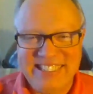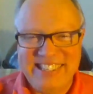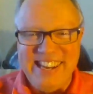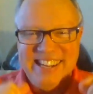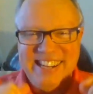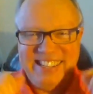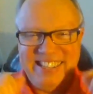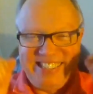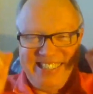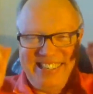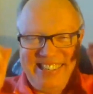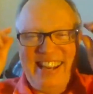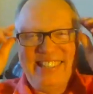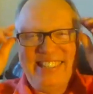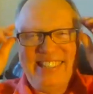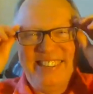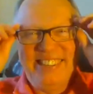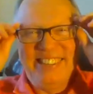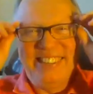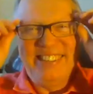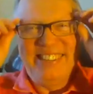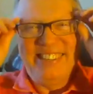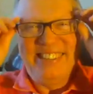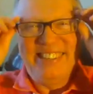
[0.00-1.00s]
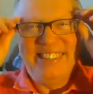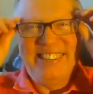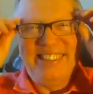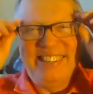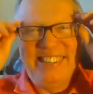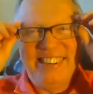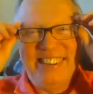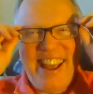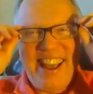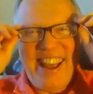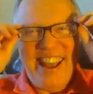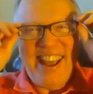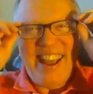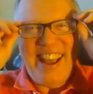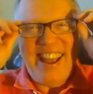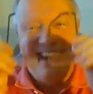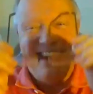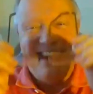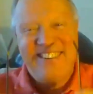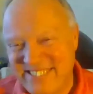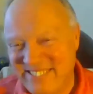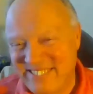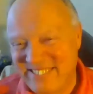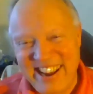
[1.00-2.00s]
since yesterday, too. It's
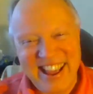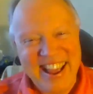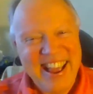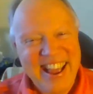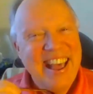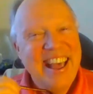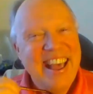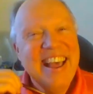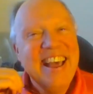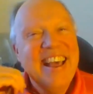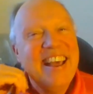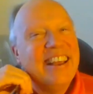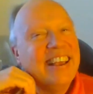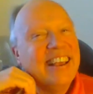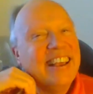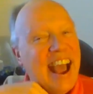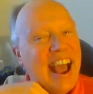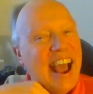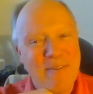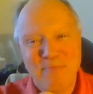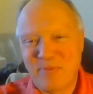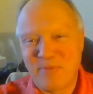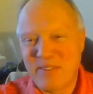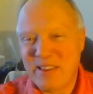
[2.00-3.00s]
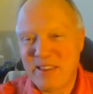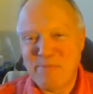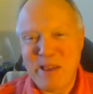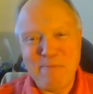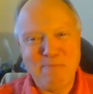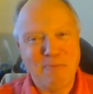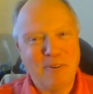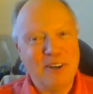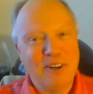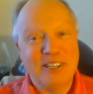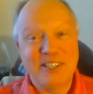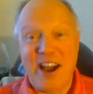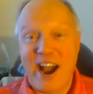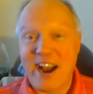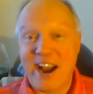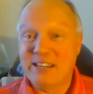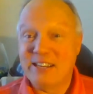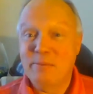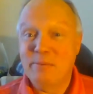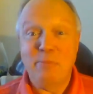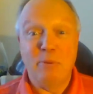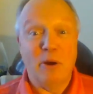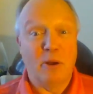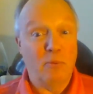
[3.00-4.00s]
funny. Yeah, people are talking to me
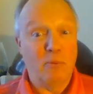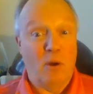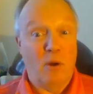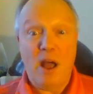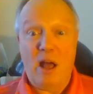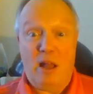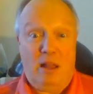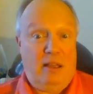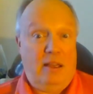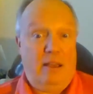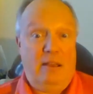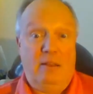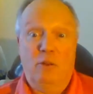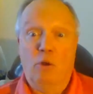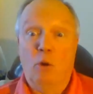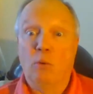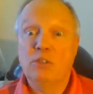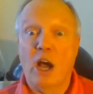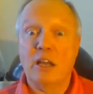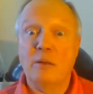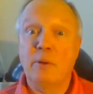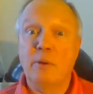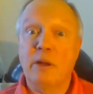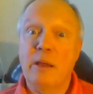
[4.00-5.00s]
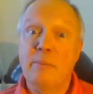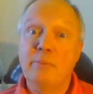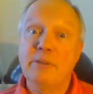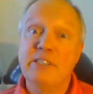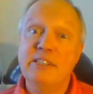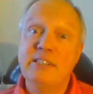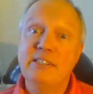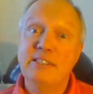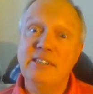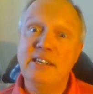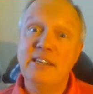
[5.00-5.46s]
about, wow, no one's talking about MSC